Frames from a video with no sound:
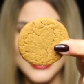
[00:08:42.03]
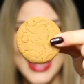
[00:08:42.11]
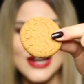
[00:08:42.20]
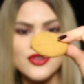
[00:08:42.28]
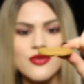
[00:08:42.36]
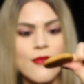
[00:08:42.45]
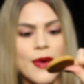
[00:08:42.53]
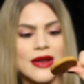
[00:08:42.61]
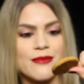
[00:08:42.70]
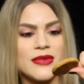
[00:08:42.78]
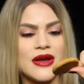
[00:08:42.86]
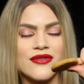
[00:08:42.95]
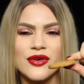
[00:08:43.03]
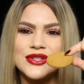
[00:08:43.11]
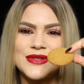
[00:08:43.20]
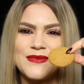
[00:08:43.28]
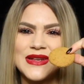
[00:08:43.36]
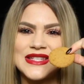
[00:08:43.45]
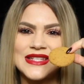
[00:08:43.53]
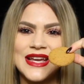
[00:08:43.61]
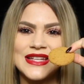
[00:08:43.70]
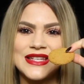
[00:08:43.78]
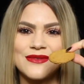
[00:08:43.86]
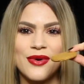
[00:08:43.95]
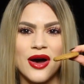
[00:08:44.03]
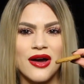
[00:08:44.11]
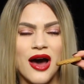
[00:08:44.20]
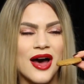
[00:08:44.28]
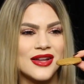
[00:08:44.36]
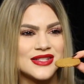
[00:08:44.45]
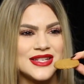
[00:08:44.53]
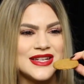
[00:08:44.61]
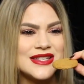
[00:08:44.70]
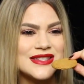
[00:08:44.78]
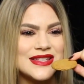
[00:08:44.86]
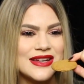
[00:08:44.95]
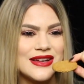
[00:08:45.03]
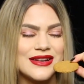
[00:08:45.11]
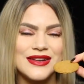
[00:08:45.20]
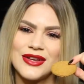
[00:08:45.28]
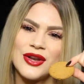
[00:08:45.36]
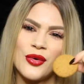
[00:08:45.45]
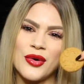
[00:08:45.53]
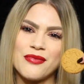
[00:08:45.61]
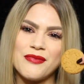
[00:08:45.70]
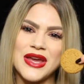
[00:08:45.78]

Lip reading: It actually reminds me of those biscuits in Pocahontas, you know, with